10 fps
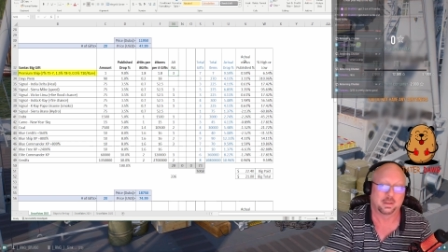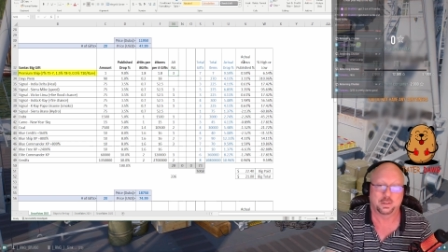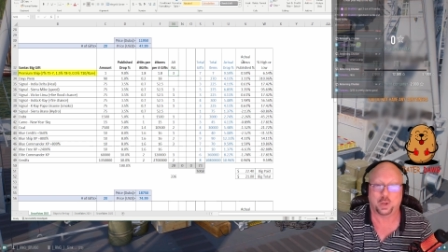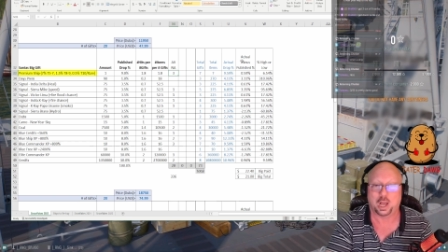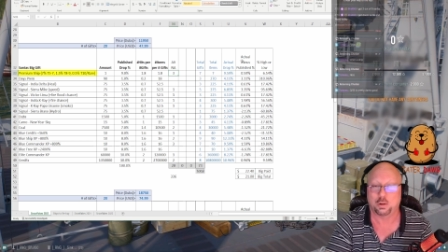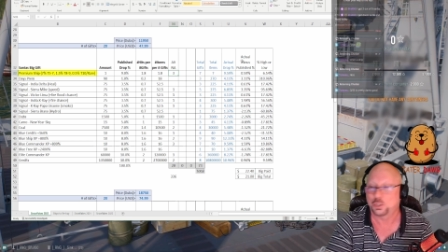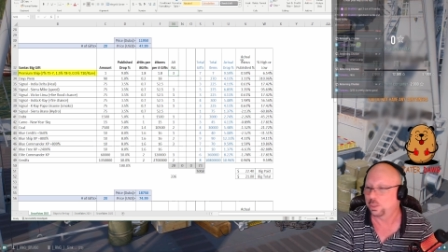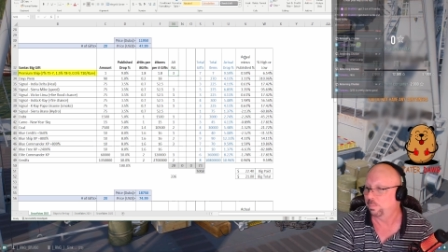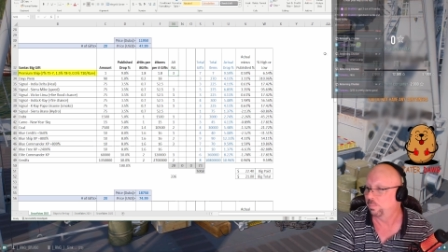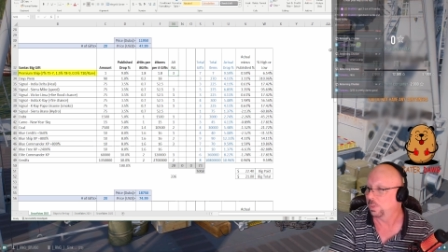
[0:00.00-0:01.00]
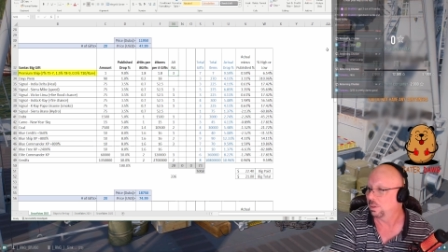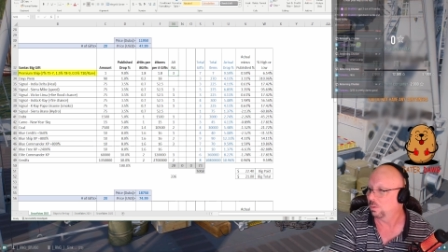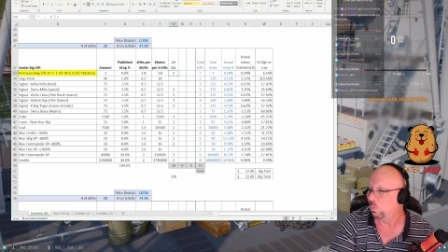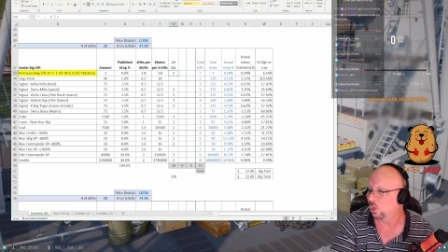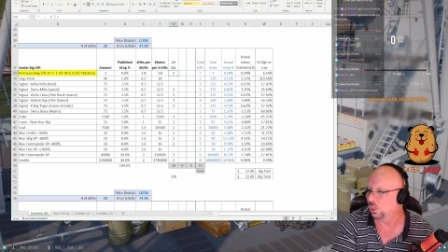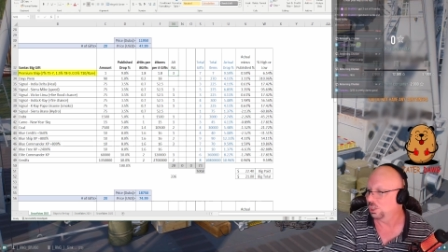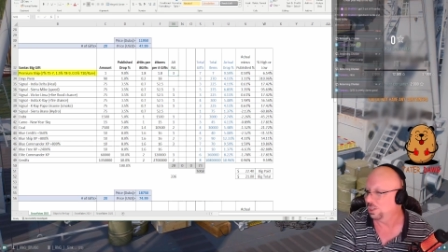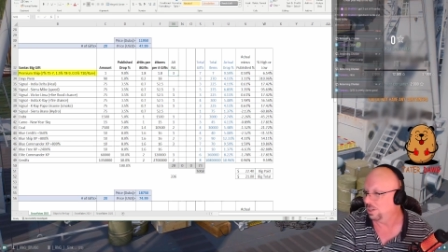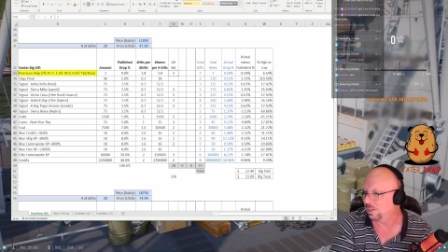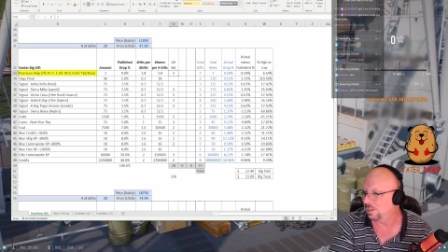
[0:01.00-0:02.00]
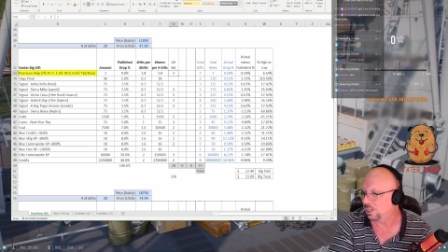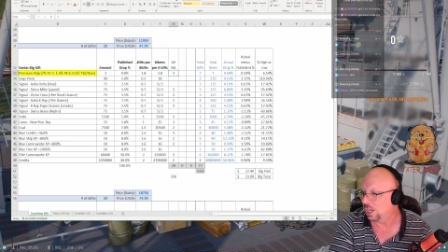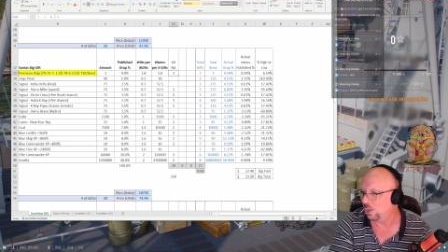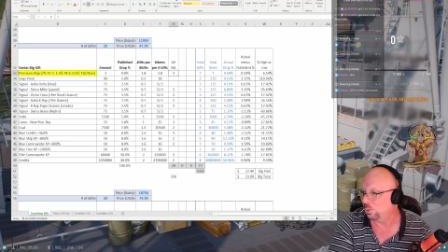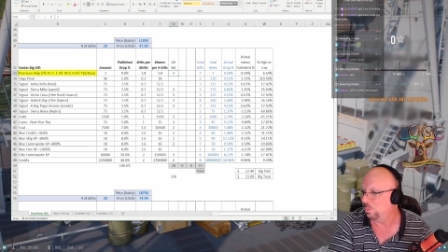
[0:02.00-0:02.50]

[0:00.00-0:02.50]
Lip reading: So awesome. We're good to go.